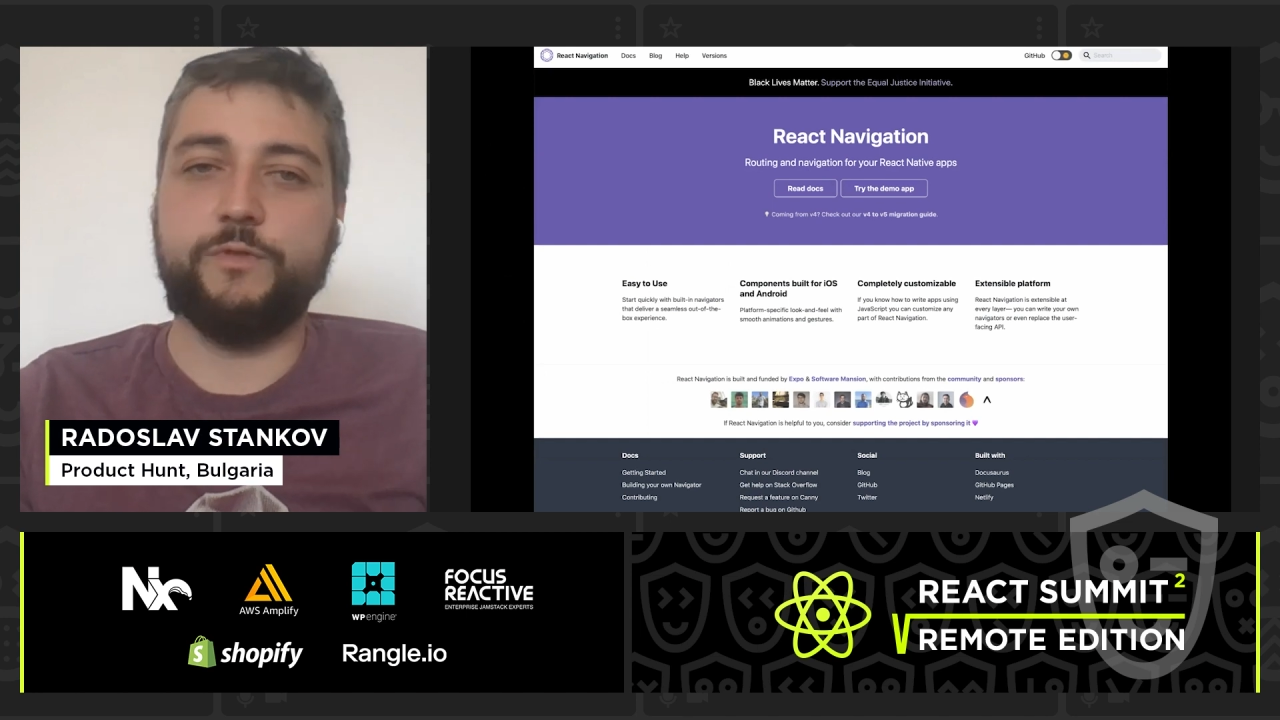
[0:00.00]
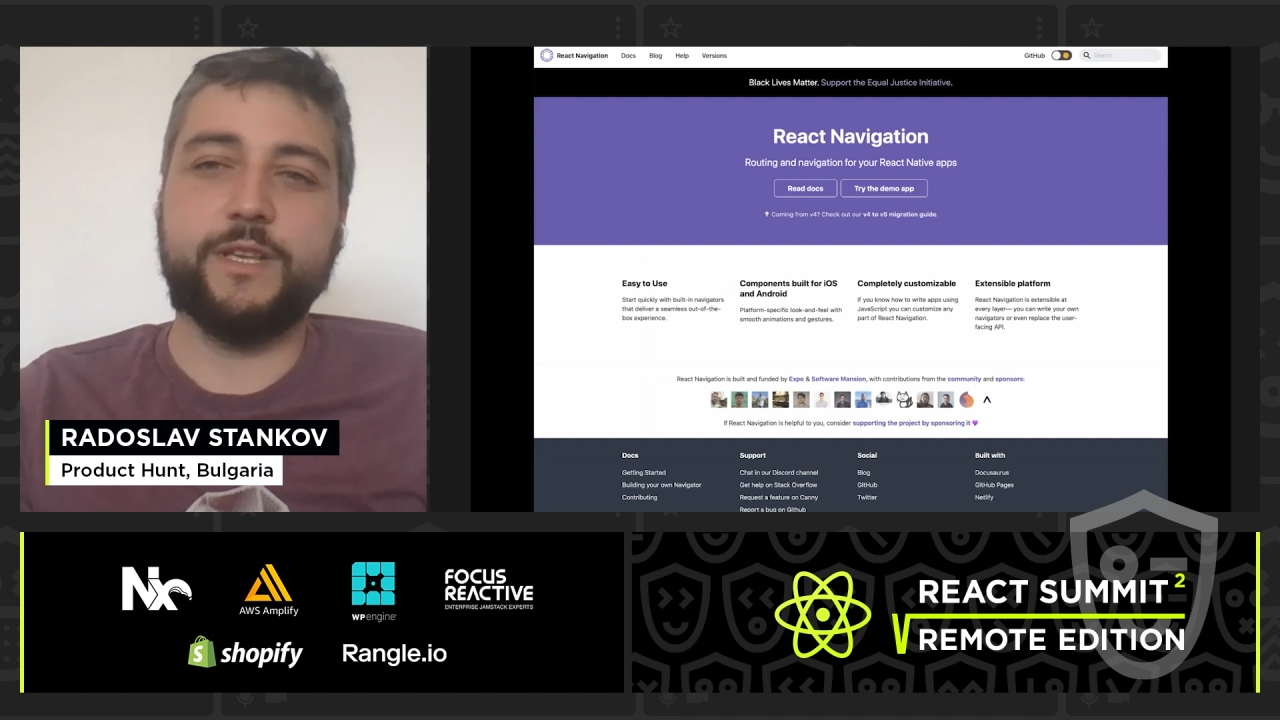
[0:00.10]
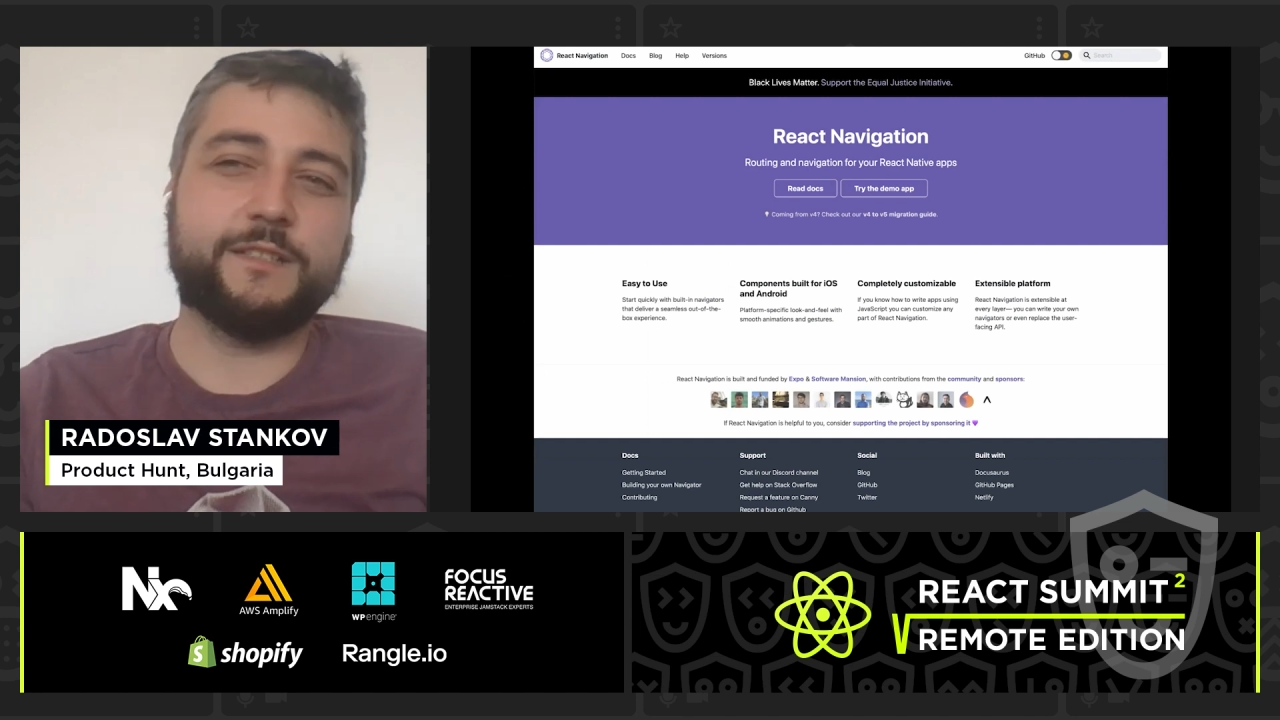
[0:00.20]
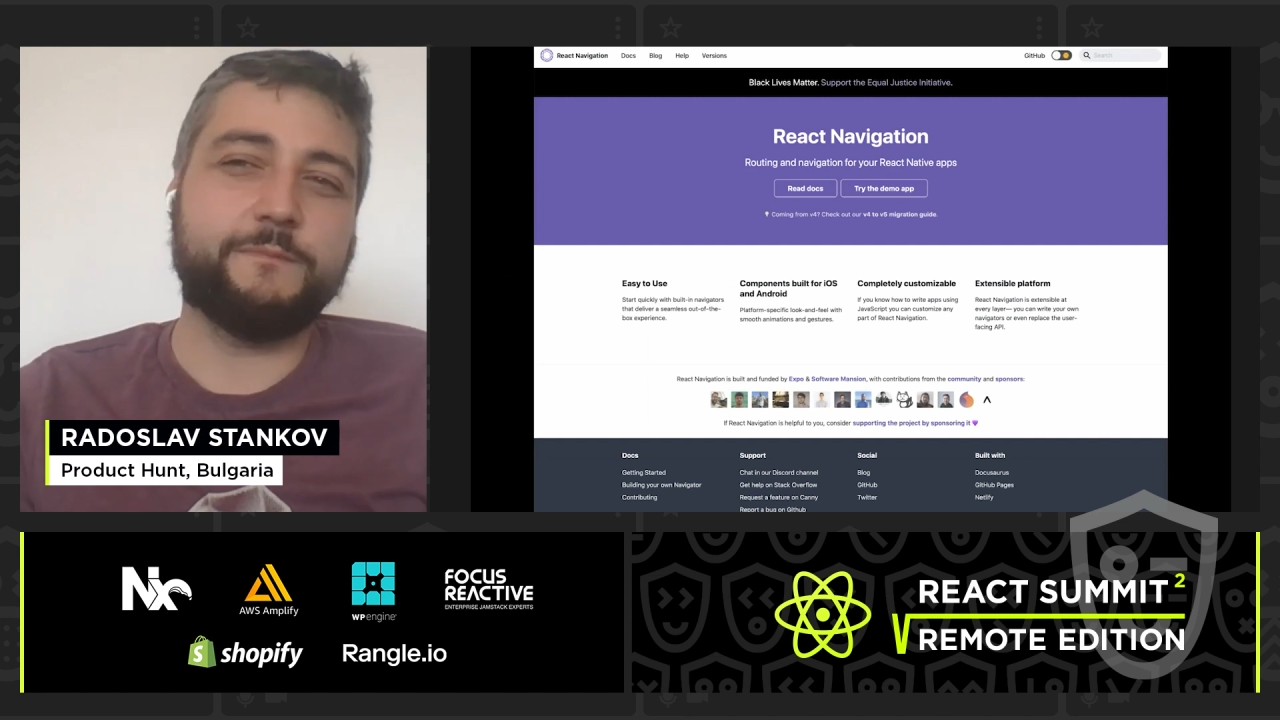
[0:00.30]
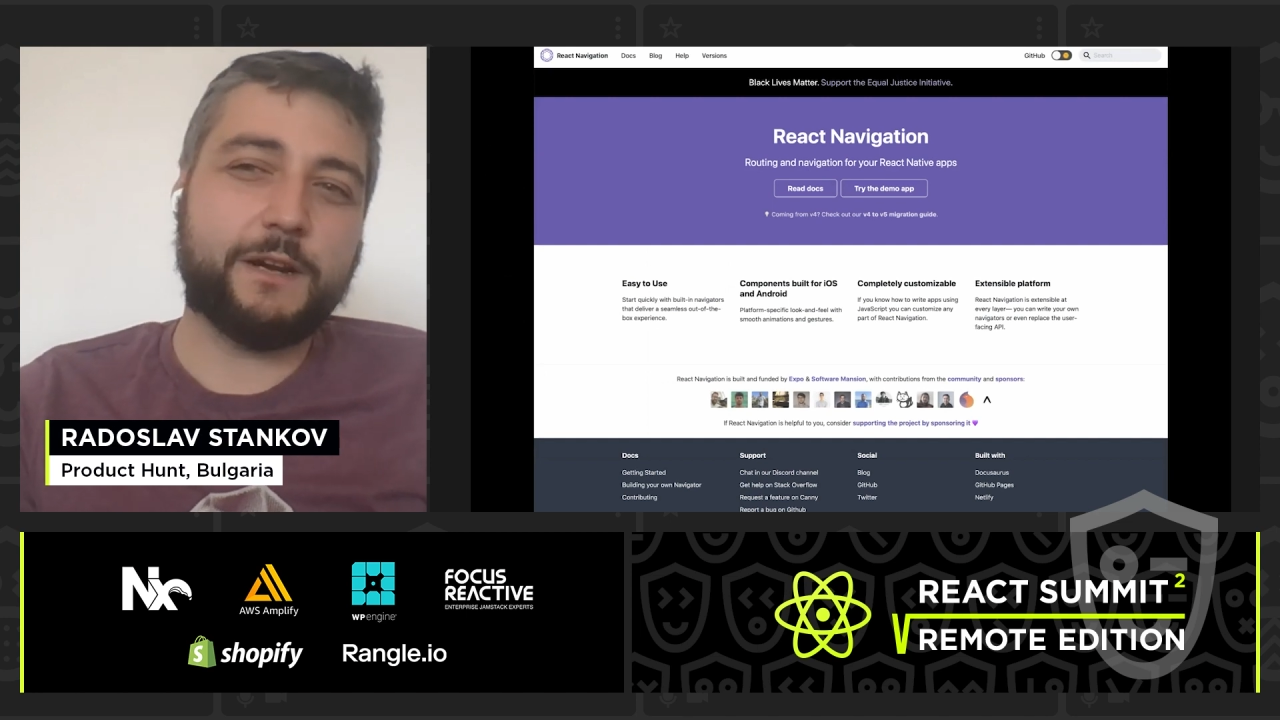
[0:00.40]
We
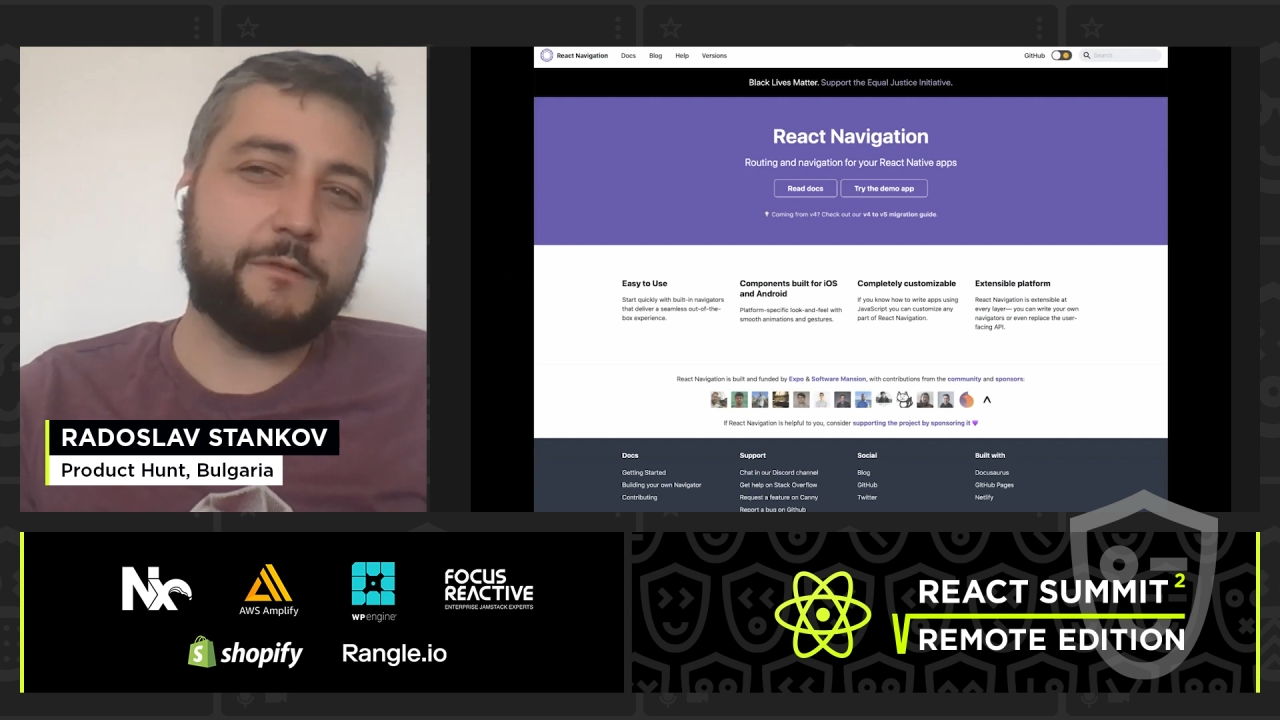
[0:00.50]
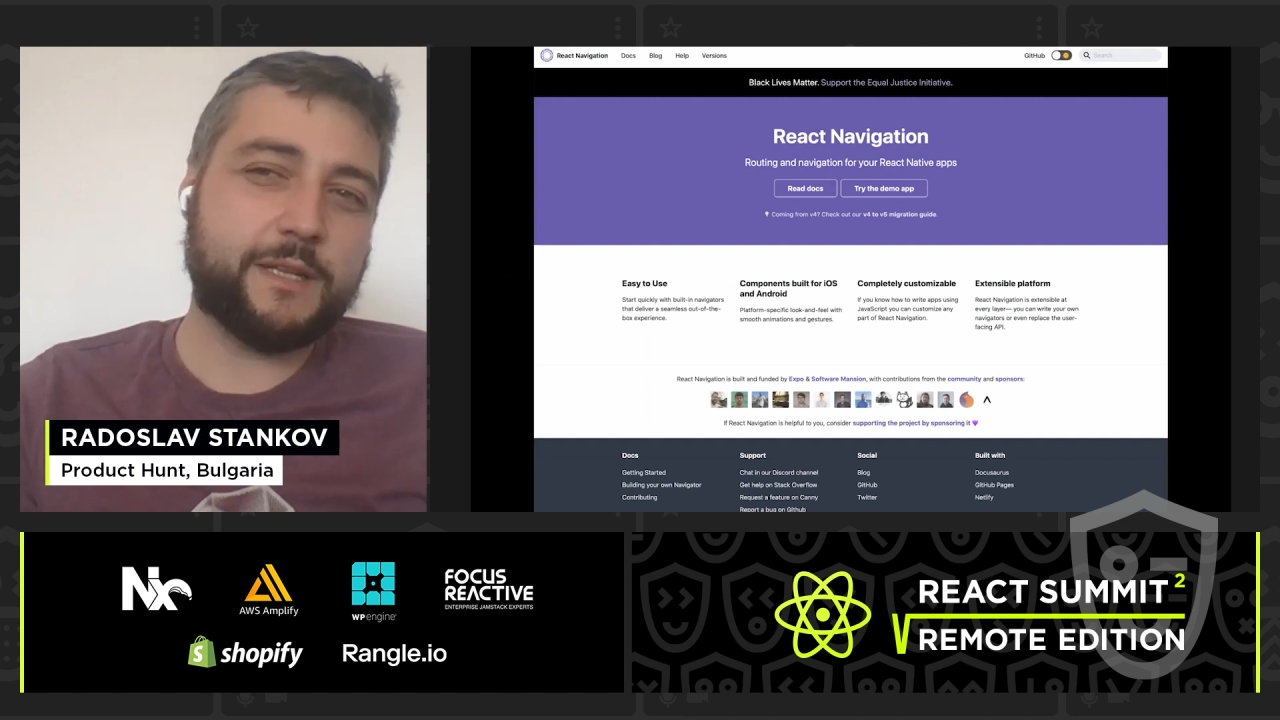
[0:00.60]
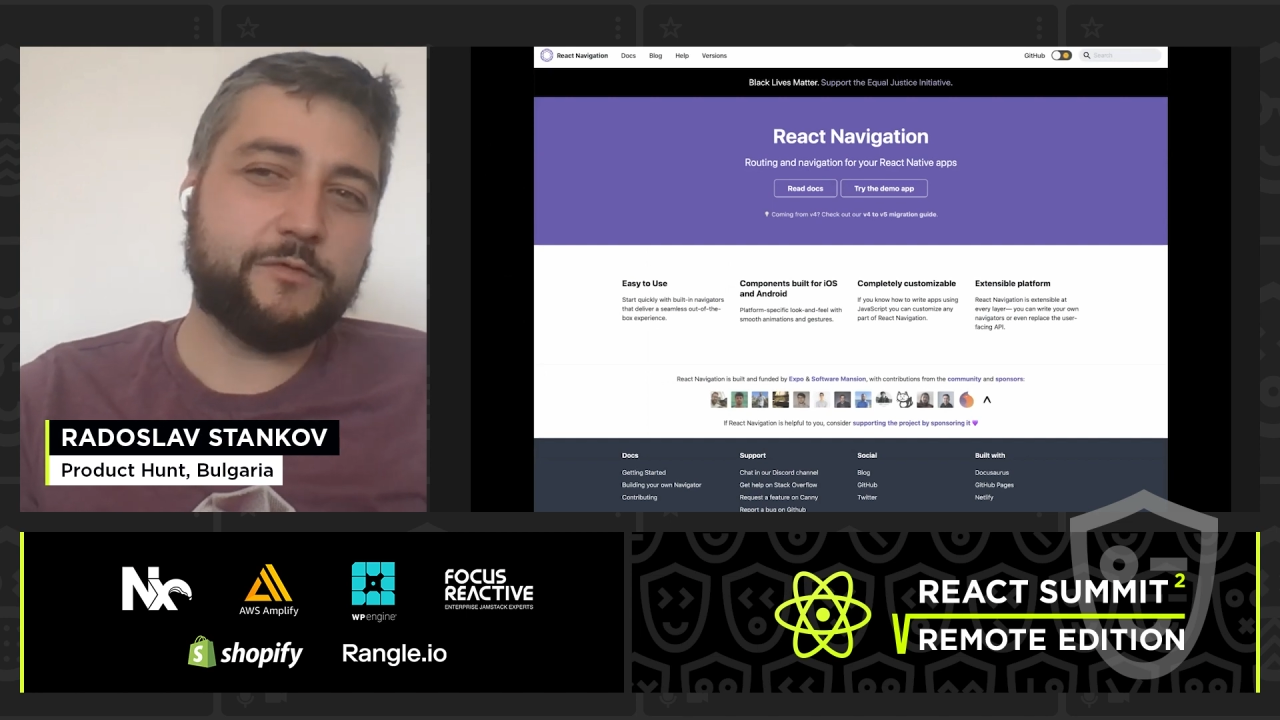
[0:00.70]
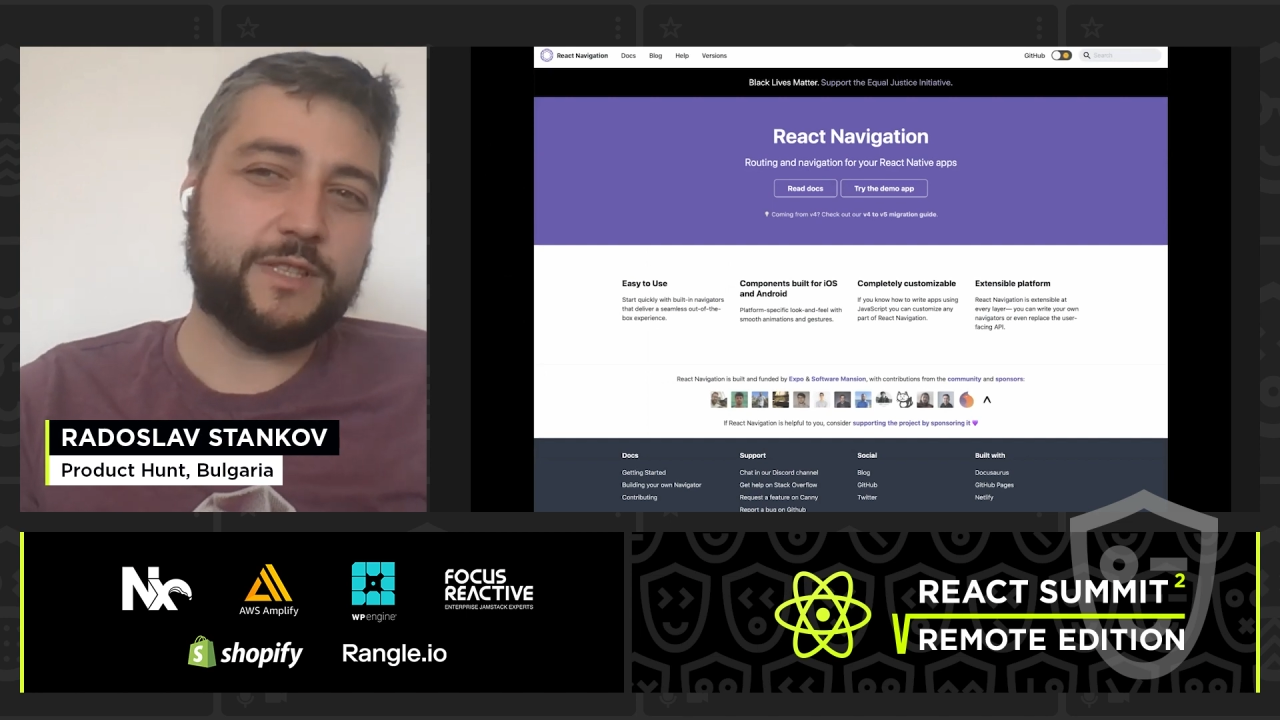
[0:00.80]
experiment